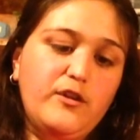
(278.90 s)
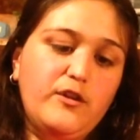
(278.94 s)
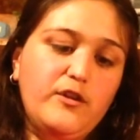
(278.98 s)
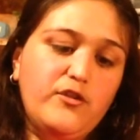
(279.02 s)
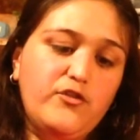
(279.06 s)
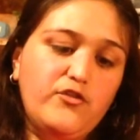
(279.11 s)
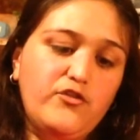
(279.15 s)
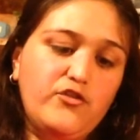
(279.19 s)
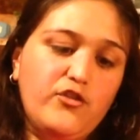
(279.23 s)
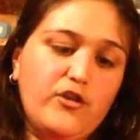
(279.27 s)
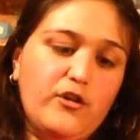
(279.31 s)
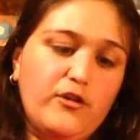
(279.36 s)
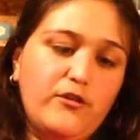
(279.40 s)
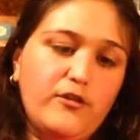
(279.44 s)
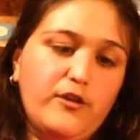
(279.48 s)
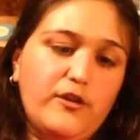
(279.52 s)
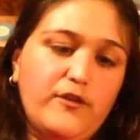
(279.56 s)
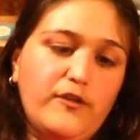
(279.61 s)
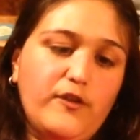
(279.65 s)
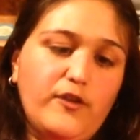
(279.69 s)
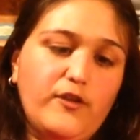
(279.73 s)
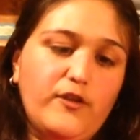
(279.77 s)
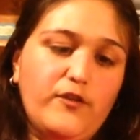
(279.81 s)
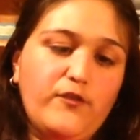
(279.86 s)
turned
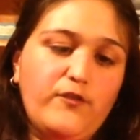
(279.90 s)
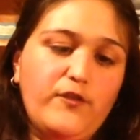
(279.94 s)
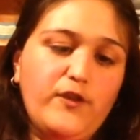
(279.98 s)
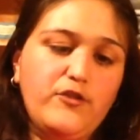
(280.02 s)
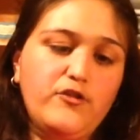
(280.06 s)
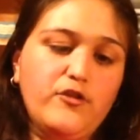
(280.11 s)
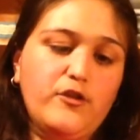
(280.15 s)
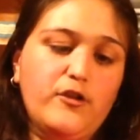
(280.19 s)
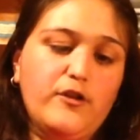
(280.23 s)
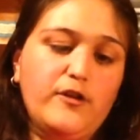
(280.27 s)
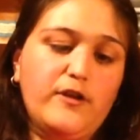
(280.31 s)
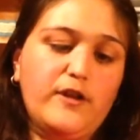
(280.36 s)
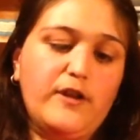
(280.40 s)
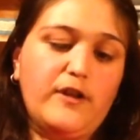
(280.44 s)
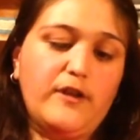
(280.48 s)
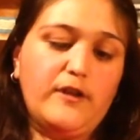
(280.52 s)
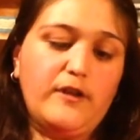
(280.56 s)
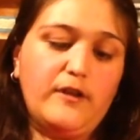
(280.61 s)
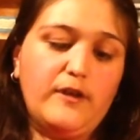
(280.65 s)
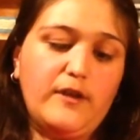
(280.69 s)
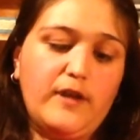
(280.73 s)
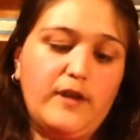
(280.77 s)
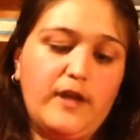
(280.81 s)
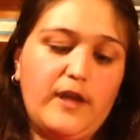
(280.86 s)
on this feature
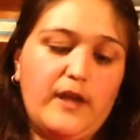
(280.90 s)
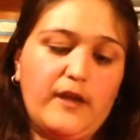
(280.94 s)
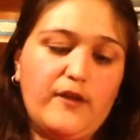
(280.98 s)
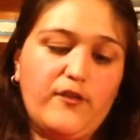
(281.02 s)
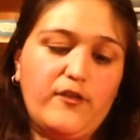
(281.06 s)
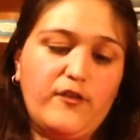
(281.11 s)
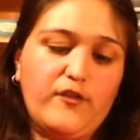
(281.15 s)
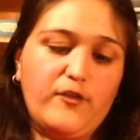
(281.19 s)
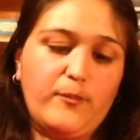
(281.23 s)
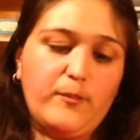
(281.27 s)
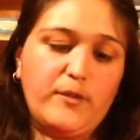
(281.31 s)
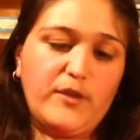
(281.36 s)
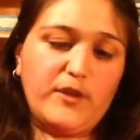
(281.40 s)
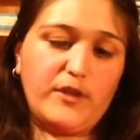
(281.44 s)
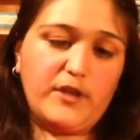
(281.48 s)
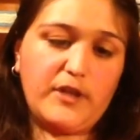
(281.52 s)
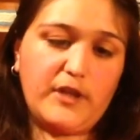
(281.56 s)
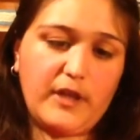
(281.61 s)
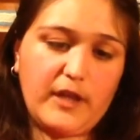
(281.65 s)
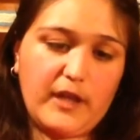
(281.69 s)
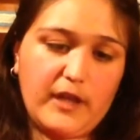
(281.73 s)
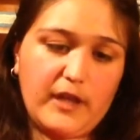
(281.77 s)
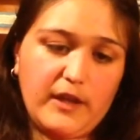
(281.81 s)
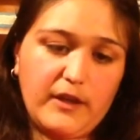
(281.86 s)
in
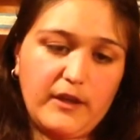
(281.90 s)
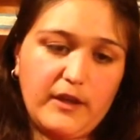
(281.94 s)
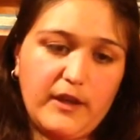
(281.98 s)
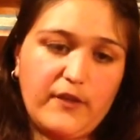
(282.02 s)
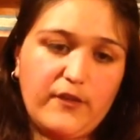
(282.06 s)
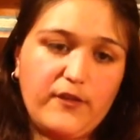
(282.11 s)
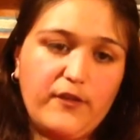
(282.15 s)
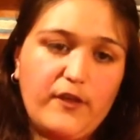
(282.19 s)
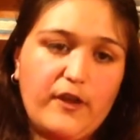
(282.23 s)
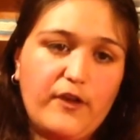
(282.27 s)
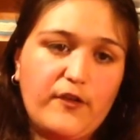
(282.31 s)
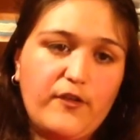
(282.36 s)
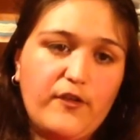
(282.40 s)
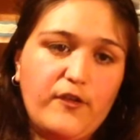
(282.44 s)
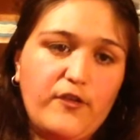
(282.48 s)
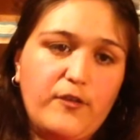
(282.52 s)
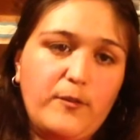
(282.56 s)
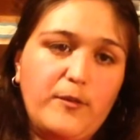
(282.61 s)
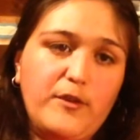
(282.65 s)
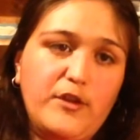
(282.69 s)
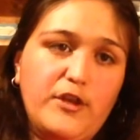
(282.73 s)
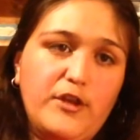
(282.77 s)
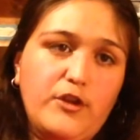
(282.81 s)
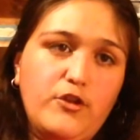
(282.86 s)
Accessibility and
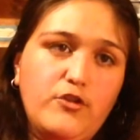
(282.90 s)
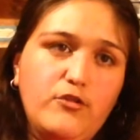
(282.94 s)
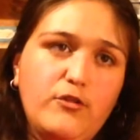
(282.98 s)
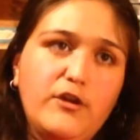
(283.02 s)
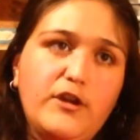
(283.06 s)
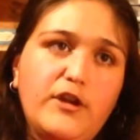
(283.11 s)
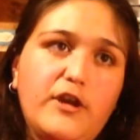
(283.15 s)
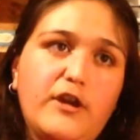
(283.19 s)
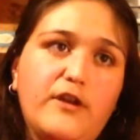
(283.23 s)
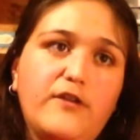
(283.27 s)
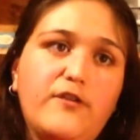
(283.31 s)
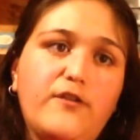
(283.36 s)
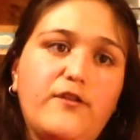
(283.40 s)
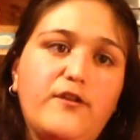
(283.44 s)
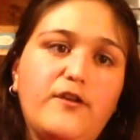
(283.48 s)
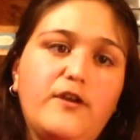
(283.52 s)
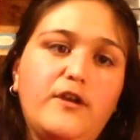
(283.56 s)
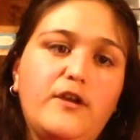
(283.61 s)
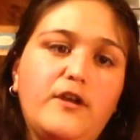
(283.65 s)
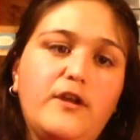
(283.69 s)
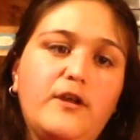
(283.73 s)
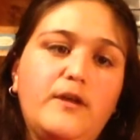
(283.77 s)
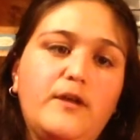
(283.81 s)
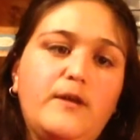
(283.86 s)
Accessibility Shortcuts,
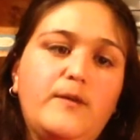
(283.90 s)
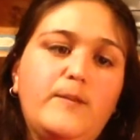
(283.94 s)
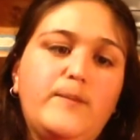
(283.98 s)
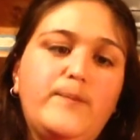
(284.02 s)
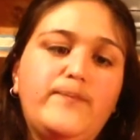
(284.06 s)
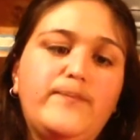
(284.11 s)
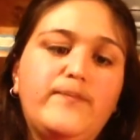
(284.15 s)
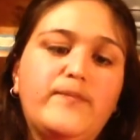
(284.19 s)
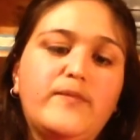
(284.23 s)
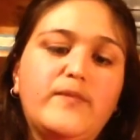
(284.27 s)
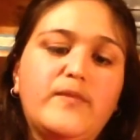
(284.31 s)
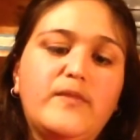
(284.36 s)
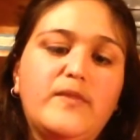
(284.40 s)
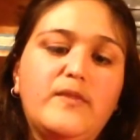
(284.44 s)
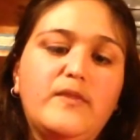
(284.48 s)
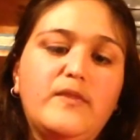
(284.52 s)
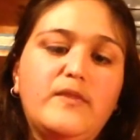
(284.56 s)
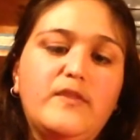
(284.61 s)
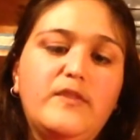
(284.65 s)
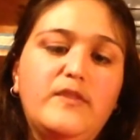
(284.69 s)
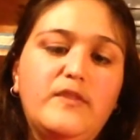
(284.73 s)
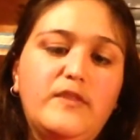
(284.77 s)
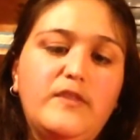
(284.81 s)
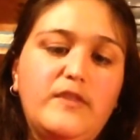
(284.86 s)

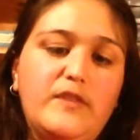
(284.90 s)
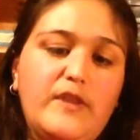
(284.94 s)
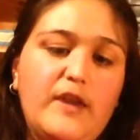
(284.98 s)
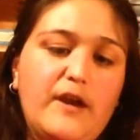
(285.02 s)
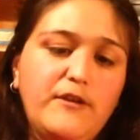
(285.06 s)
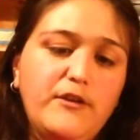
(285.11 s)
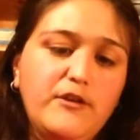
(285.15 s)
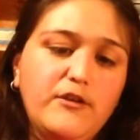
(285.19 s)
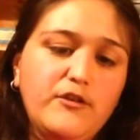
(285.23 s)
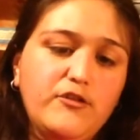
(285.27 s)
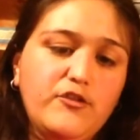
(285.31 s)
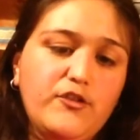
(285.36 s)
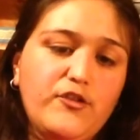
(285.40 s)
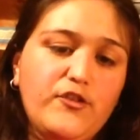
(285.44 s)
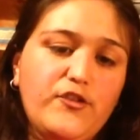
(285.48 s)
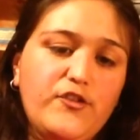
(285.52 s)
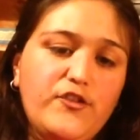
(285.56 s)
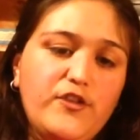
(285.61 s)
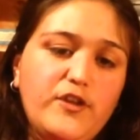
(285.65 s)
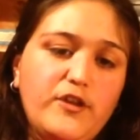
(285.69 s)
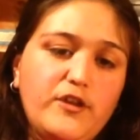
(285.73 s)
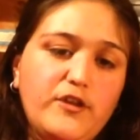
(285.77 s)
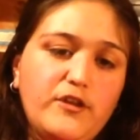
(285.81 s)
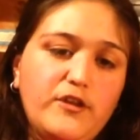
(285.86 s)
now you can
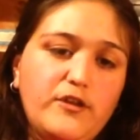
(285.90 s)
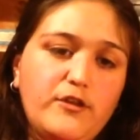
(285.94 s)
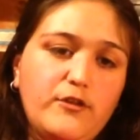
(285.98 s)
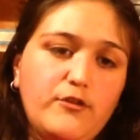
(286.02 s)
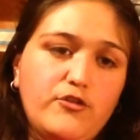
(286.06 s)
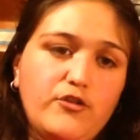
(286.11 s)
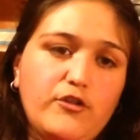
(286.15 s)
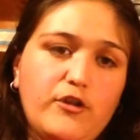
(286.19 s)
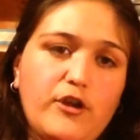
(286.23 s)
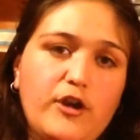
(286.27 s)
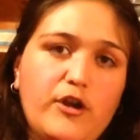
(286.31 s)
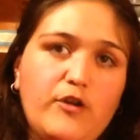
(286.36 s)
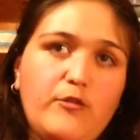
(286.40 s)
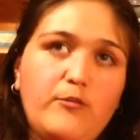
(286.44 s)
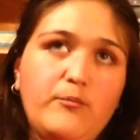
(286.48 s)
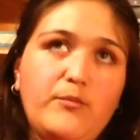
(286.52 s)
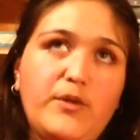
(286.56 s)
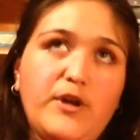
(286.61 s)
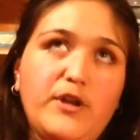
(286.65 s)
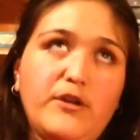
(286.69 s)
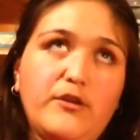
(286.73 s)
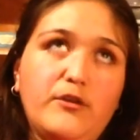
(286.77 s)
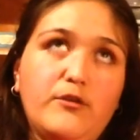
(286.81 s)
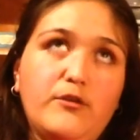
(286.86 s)
just use your home
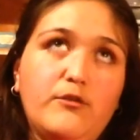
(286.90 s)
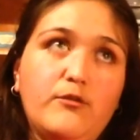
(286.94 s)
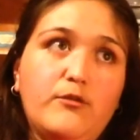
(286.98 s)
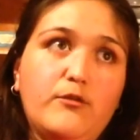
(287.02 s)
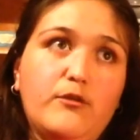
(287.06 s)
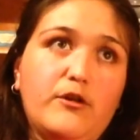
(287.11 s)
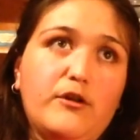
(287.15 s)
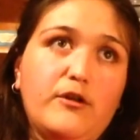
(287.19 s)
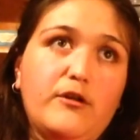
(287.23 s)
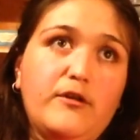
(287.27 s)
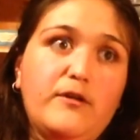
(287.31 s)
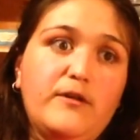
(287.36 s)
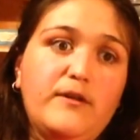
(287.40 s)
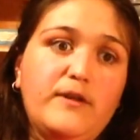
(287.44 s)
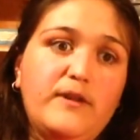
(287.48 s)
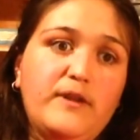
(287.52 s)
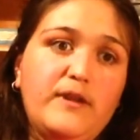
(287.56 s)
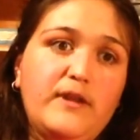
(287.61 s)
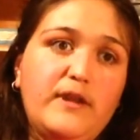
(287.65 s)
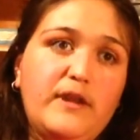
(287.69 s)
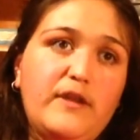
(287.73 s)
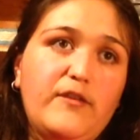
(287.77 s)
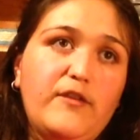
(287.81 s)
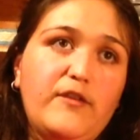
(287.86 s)
button, or
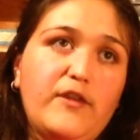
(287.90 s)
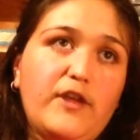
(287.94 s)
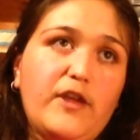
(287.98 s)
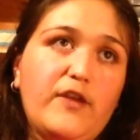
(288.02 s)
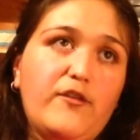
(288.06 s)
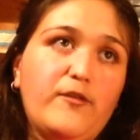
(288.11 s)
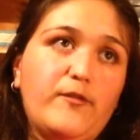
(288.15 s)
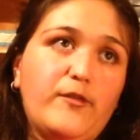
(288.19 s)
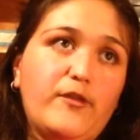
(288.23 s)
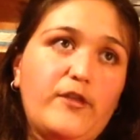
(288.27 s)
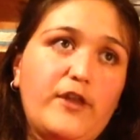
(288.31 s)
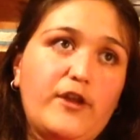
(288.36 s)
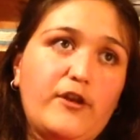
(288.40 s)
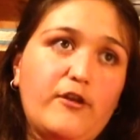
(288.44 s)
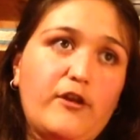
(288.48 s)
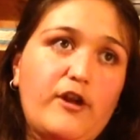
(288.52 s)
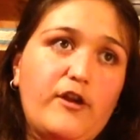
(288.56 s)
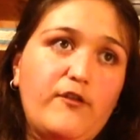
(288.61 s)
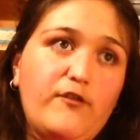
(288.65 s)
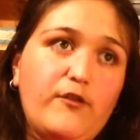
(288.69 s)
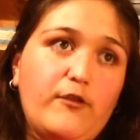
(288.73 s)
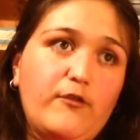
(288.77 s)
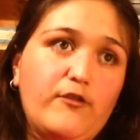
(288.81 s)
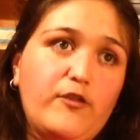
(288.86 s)
in the case of the later
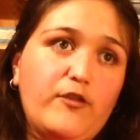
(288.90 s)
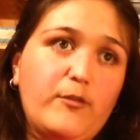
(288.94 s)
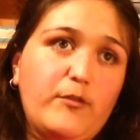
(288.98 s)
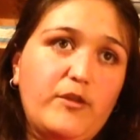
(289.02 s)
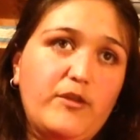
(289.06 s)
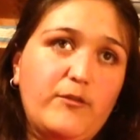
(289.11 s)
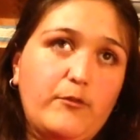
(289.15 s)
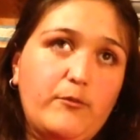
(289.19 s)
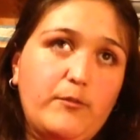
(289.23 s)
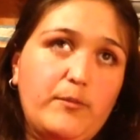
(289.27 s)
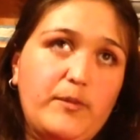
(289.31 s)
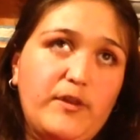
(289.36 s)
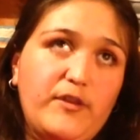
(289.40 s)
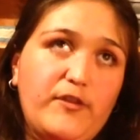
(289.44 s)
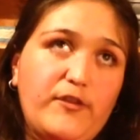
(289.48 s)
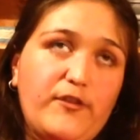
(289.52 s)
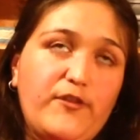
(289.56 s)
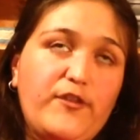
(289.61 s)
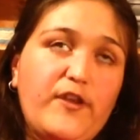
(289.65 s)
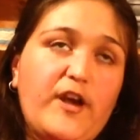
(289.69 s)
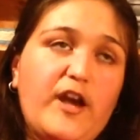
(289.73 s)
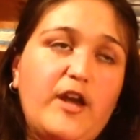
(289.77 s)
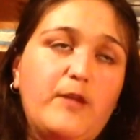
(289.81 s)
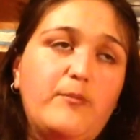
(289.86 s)
iPhones, I believe it would be the
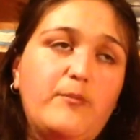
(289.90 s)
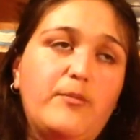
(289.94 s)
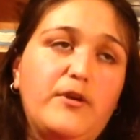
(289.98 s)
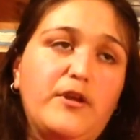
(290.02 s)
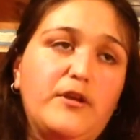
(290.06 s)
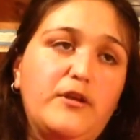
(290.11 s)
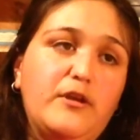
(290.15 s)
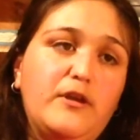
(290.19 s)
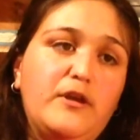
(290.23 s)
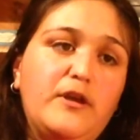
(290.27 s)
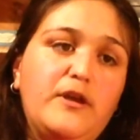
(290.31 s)
side button,